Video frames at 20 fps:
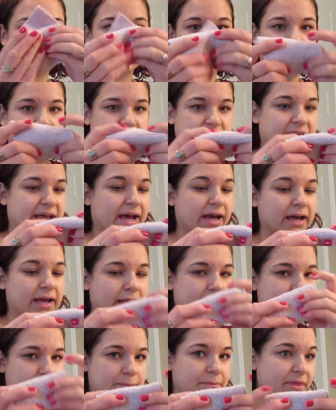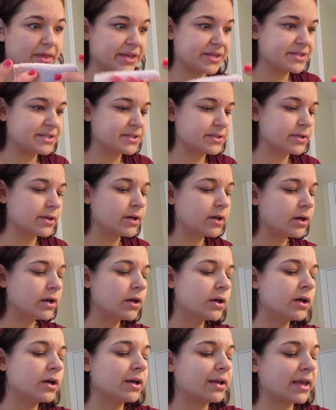There's that. I keep this
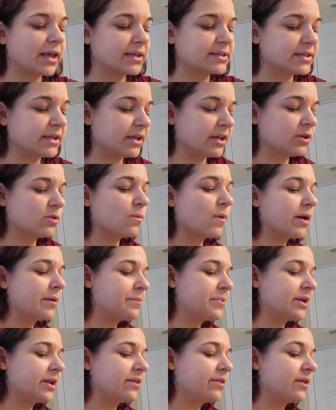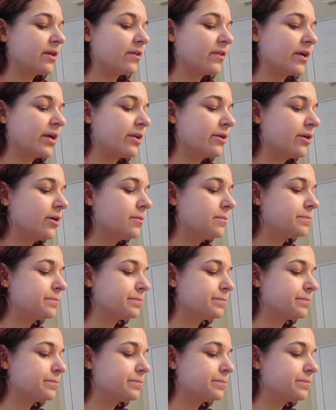in case I need to wipe anything later.